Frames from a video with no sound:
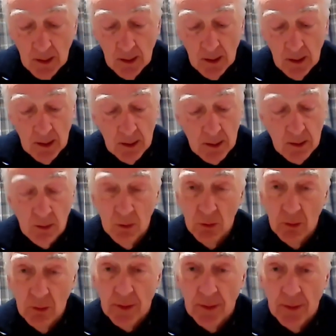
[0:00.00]
And
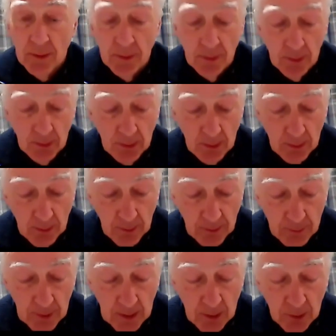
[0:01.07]
all
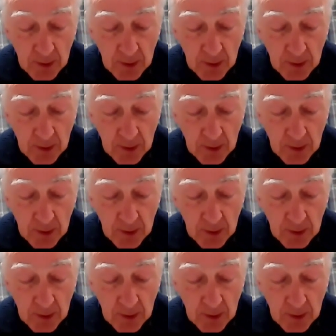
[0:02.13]
three